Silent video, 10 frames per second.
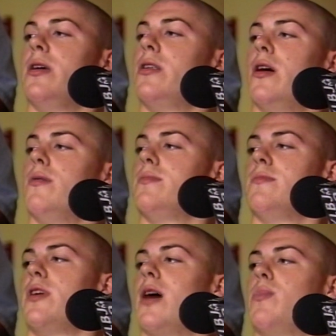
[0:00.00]
you know
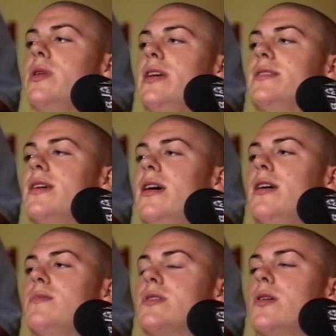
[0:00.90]
we got plenty of
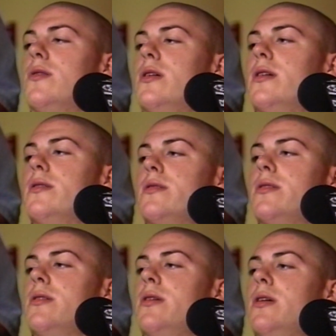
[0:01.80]
time, so
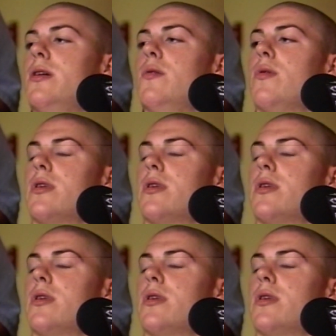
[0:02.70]
uh,